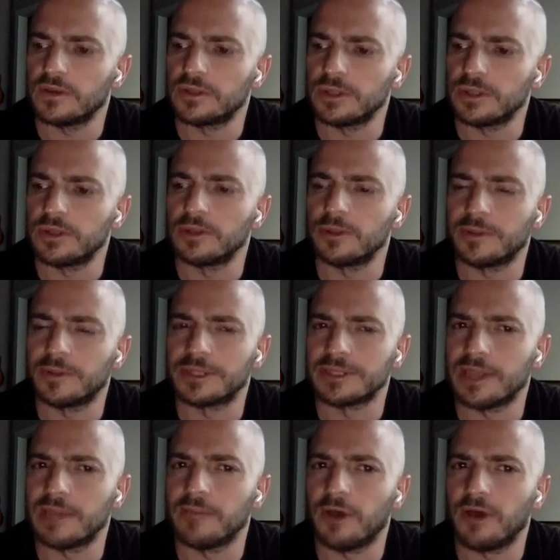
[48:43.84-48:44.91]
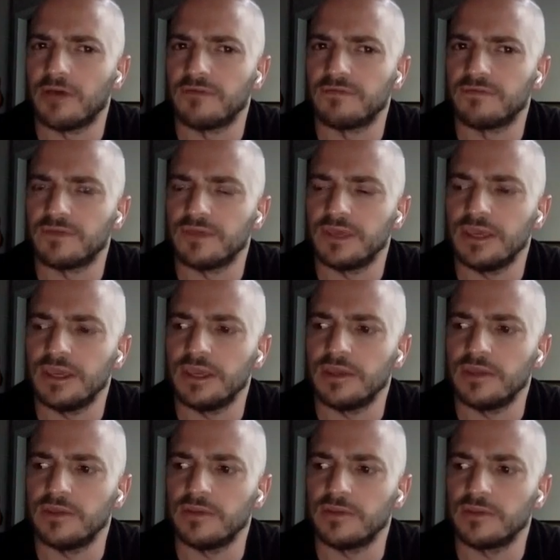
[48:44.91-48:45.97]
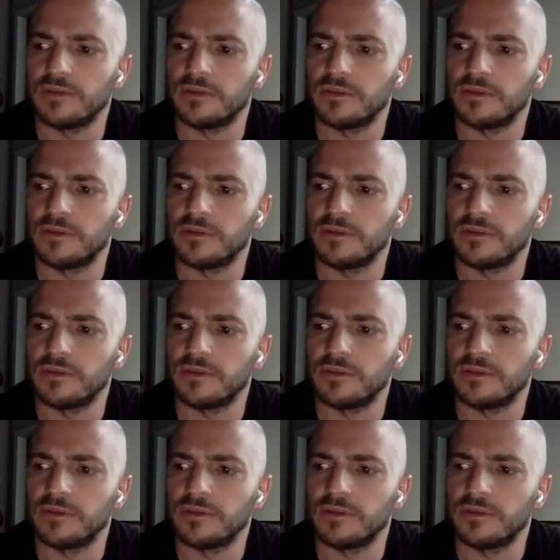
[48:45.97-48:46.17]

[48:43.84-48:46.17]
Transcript: took a little bit of time off. And